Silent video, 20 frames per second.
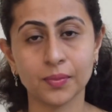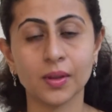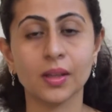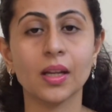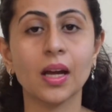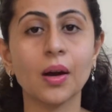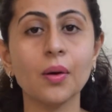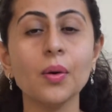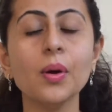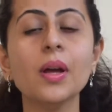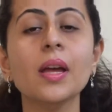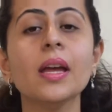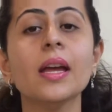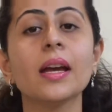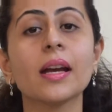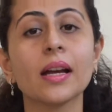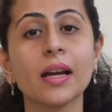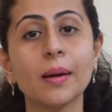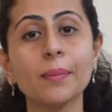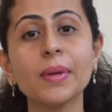Now,
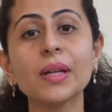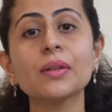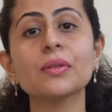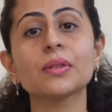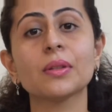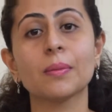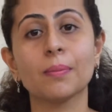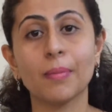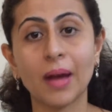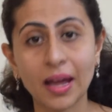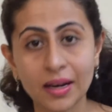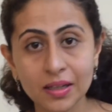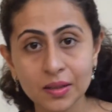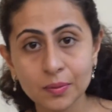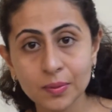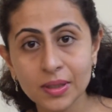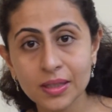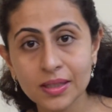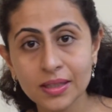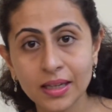coming to the
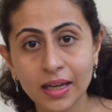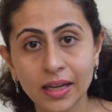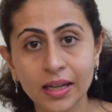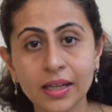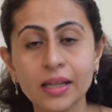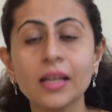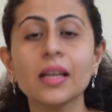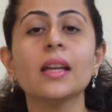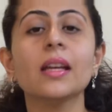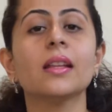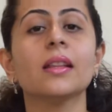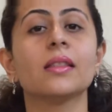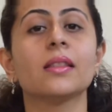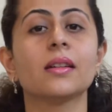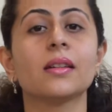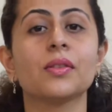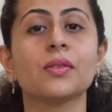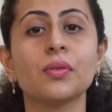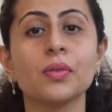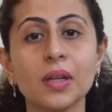management side,
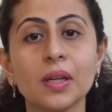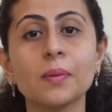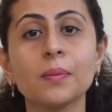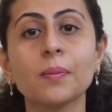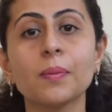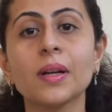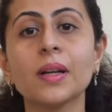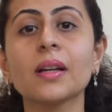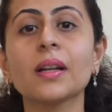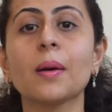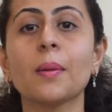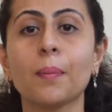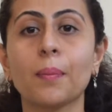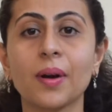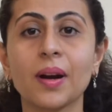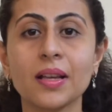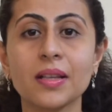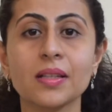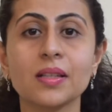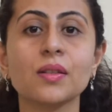the treatment
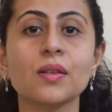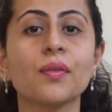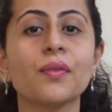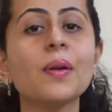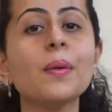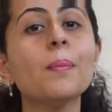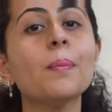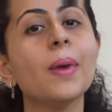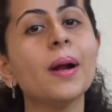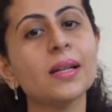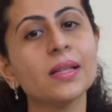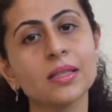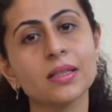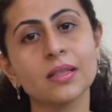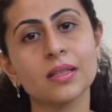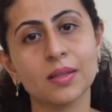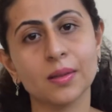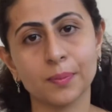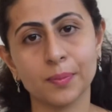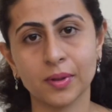comprises of a
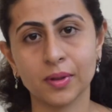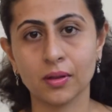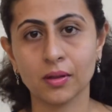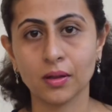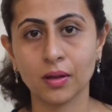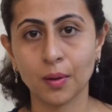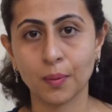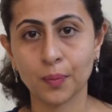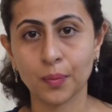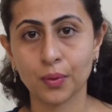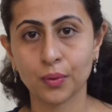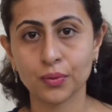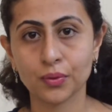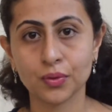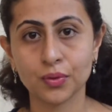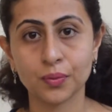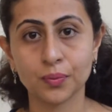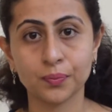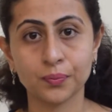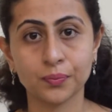multidisciplinary approach.